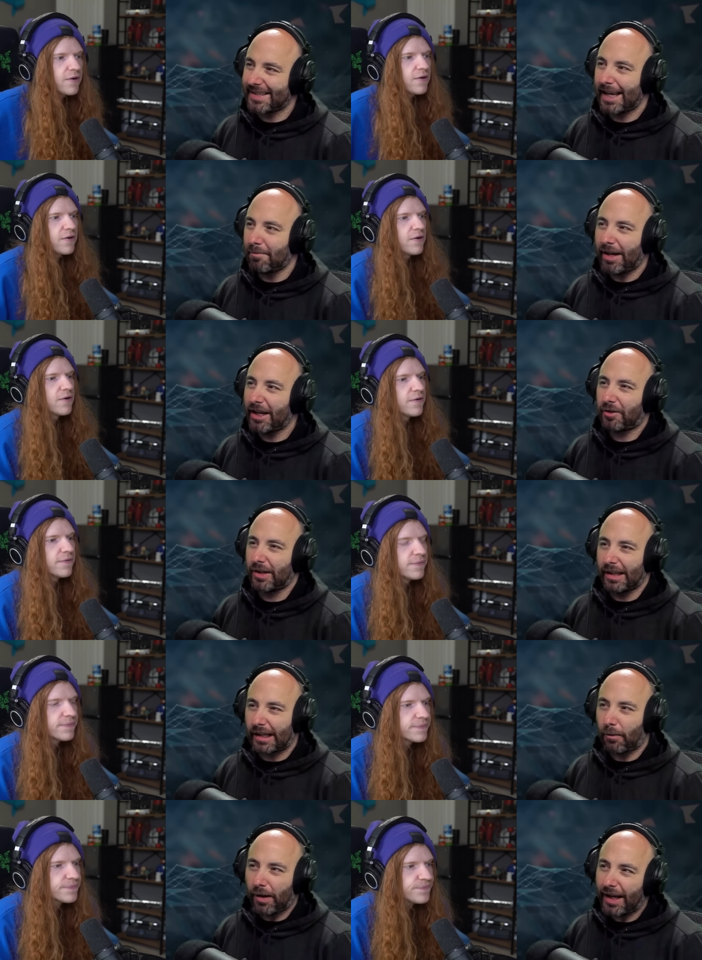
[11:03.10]
Speaker 1: same, I agree.
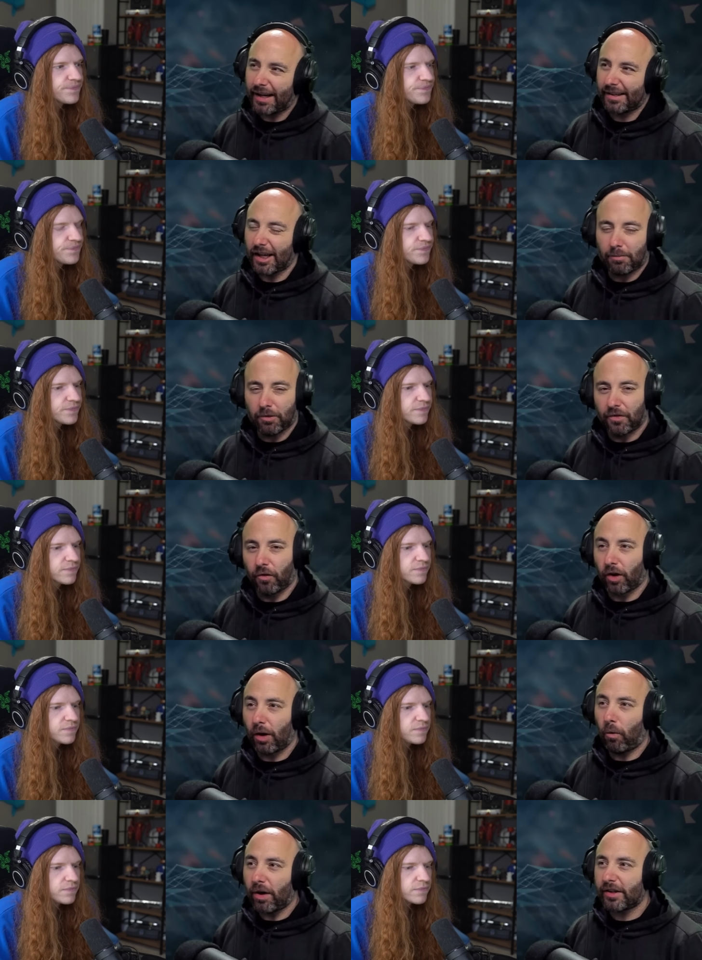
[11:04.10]
Like when I got in Diablo
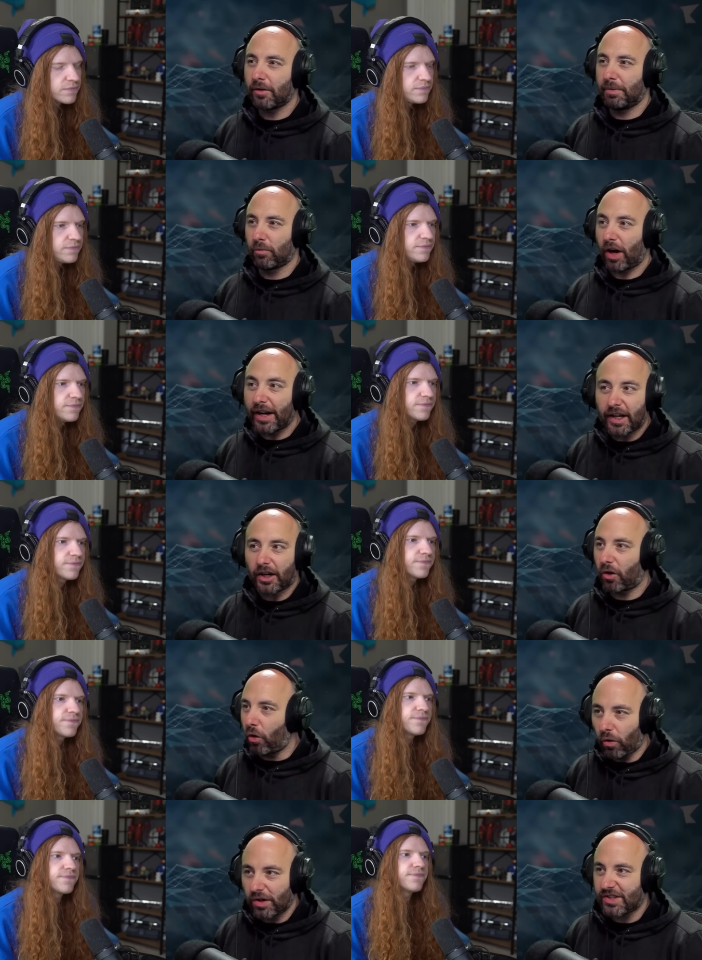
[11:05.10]
4, I wanted to be riding on
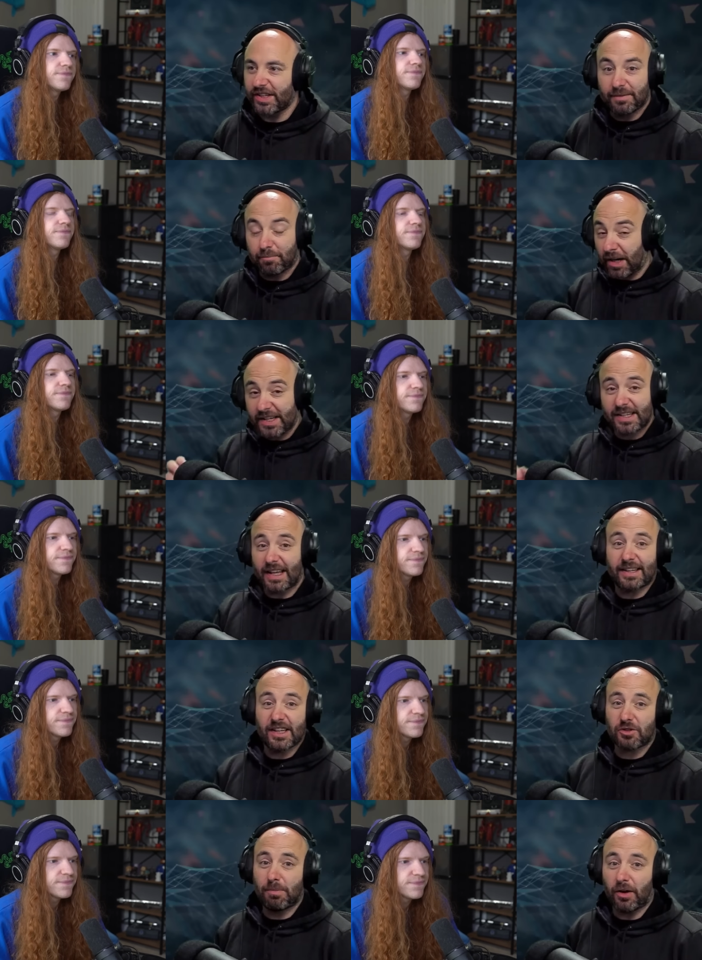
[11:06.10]
a horse and press that
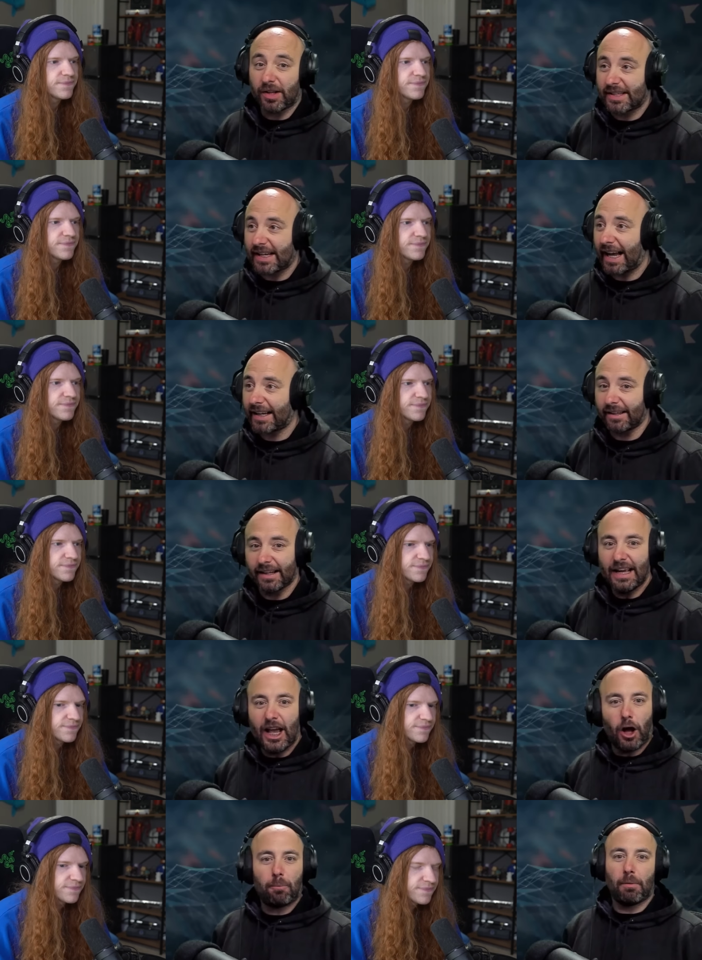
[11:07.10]
dismount attack and
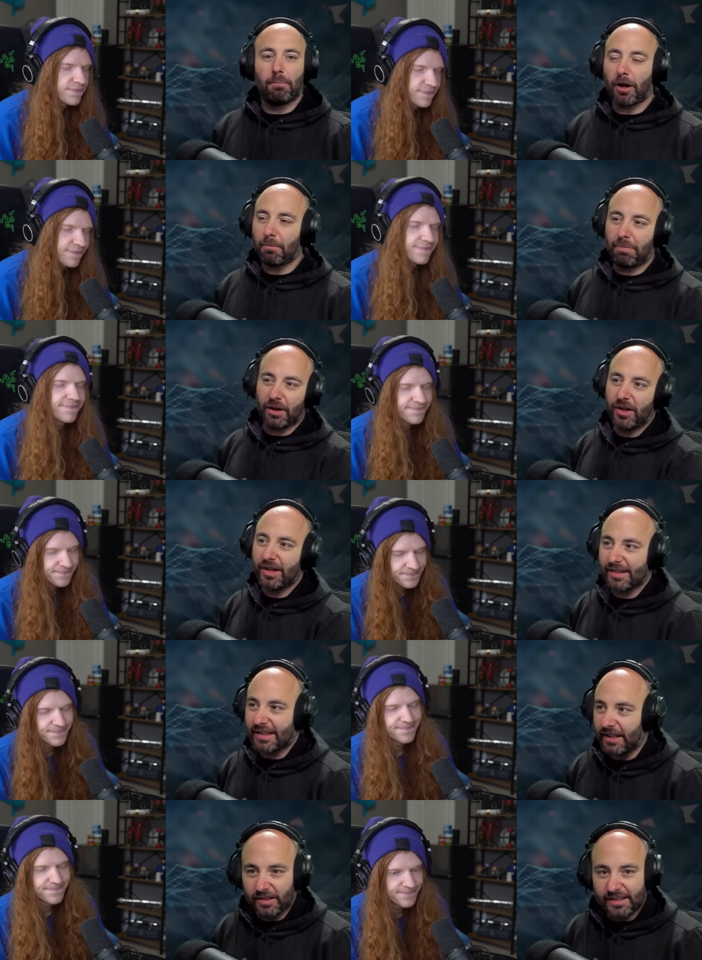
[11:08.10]
help a barbarian
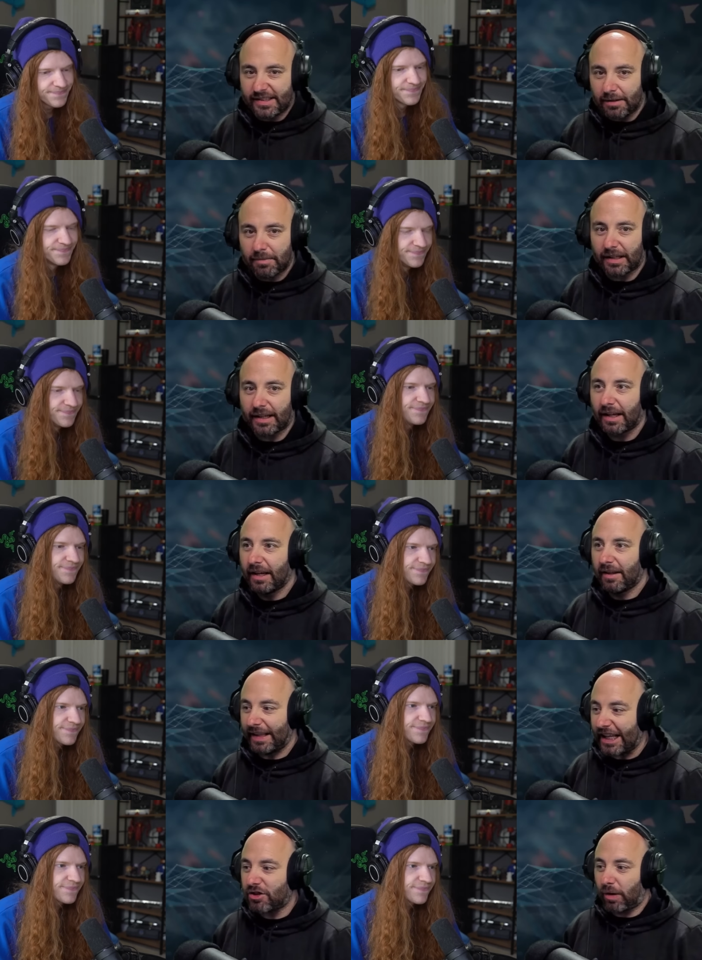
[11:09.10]
kill a demon. Like
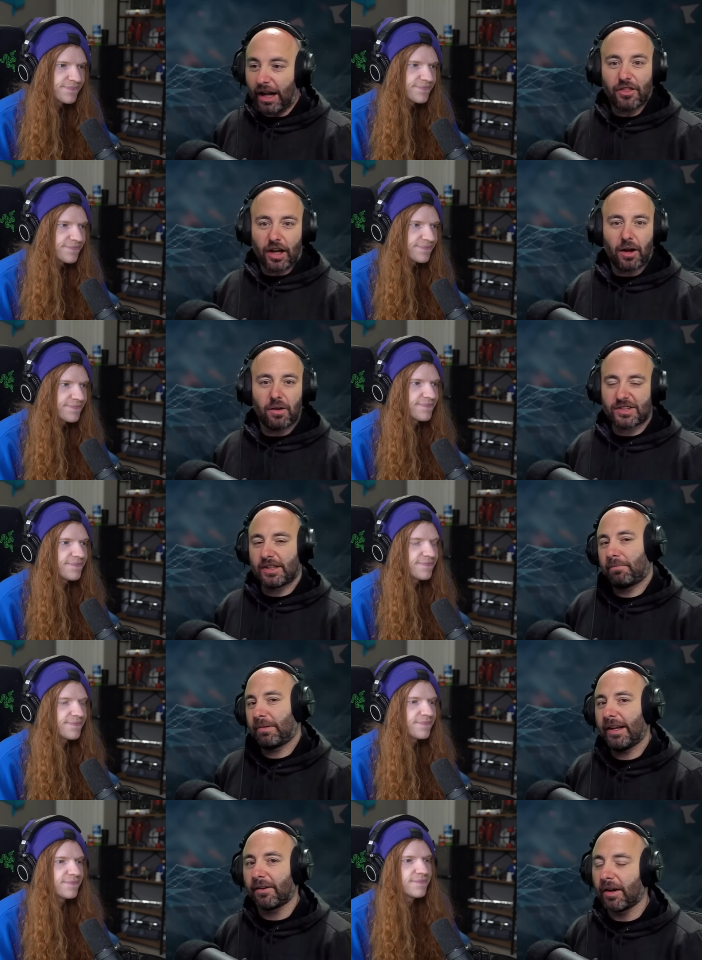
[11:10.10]
that's what I thought I was going
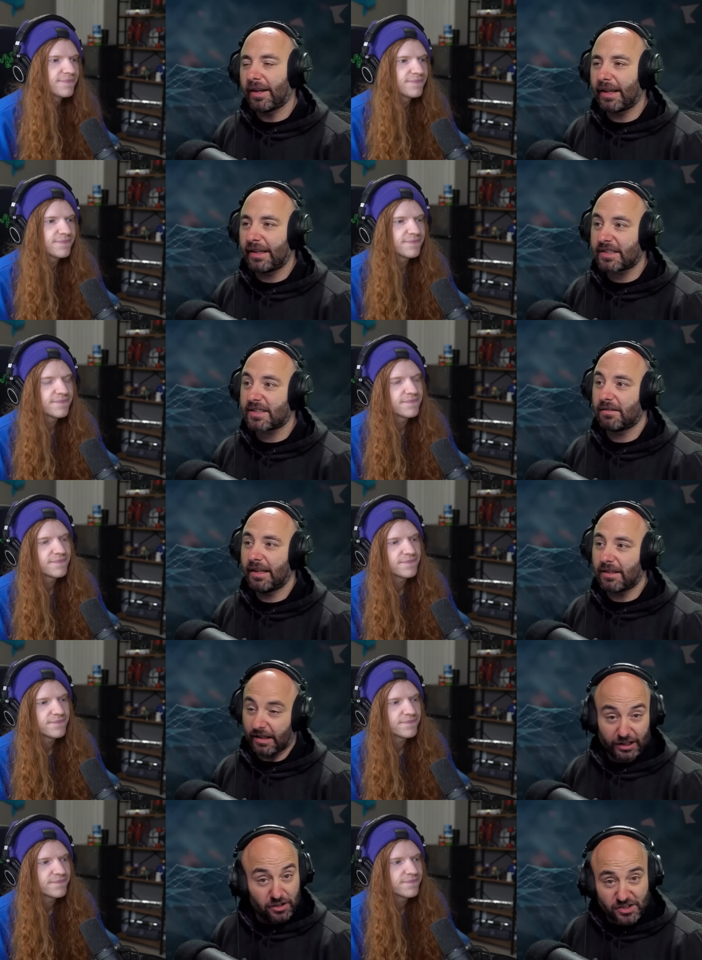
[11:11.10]
to play, right? And it's
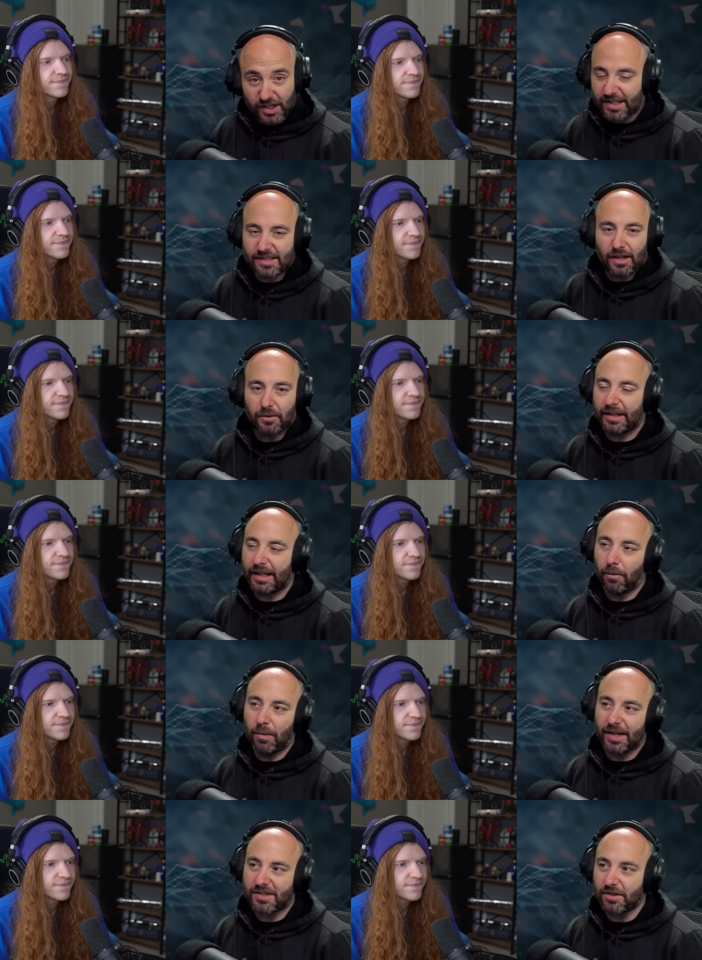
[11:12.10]
it like you say, it's not really
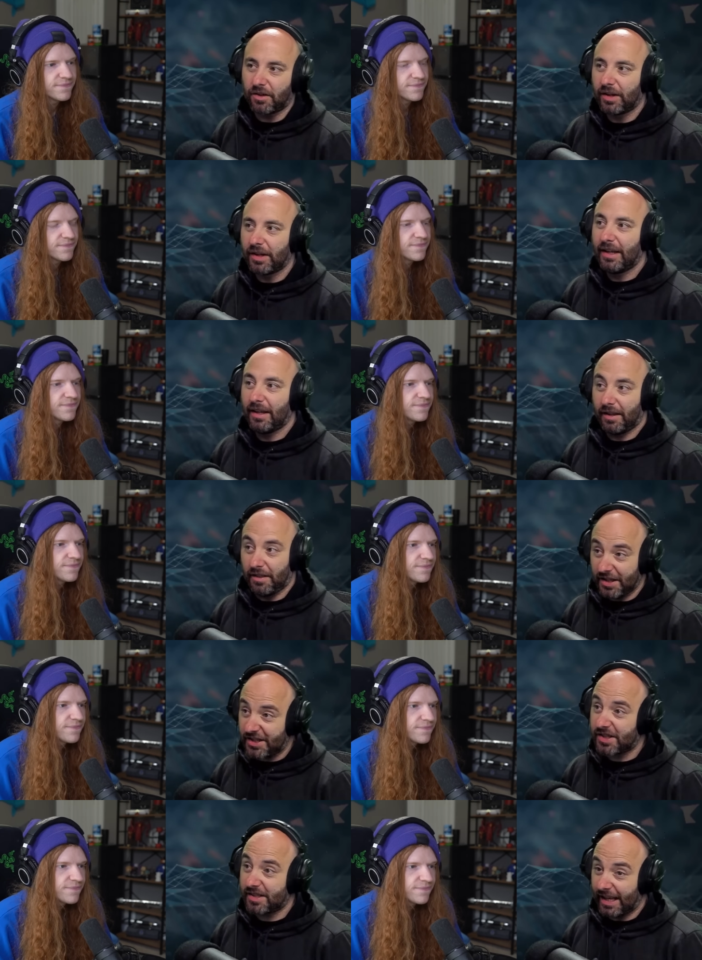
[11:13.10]
that way. So
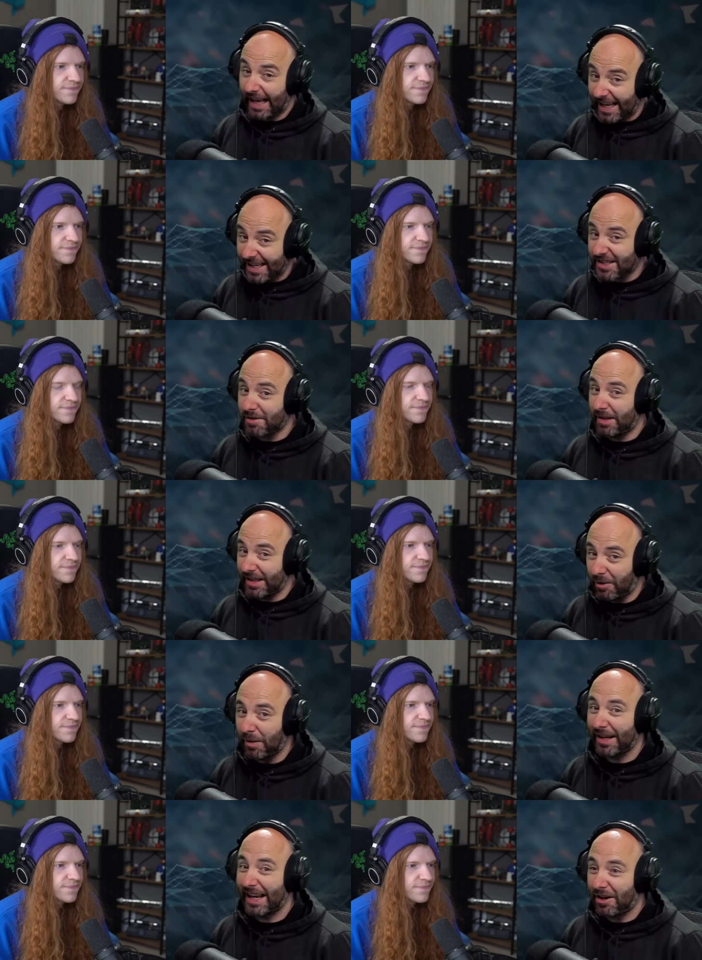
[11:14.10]
this has to be
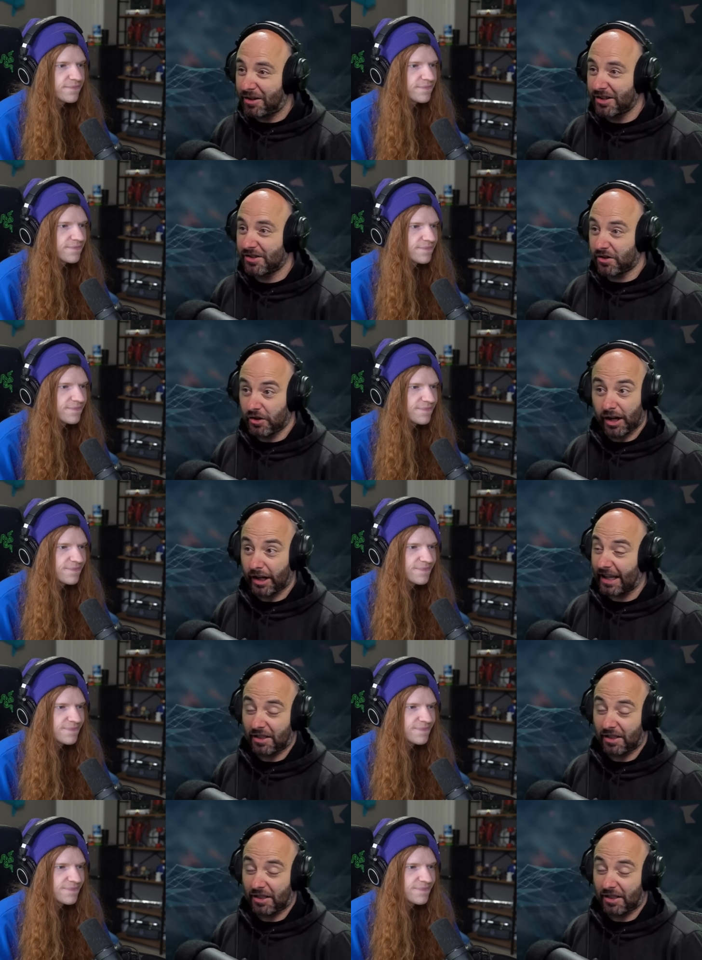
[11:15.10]
that way now because you're not